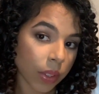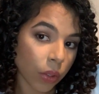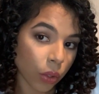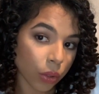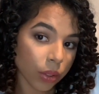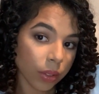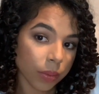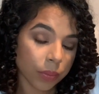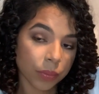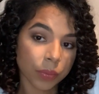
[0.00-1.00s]
curled.
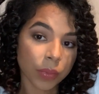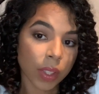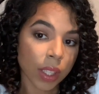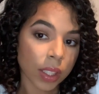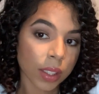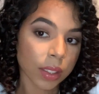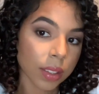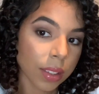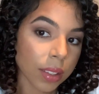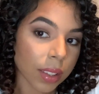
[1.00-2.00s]

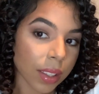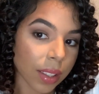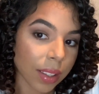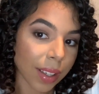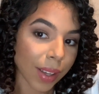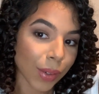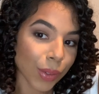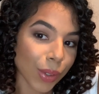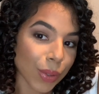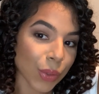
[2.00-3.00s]
See, I don't
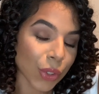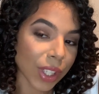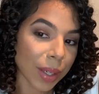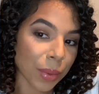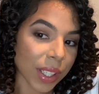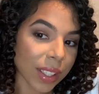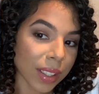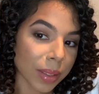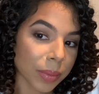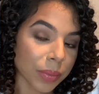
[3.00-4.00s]
know. Should I break it up?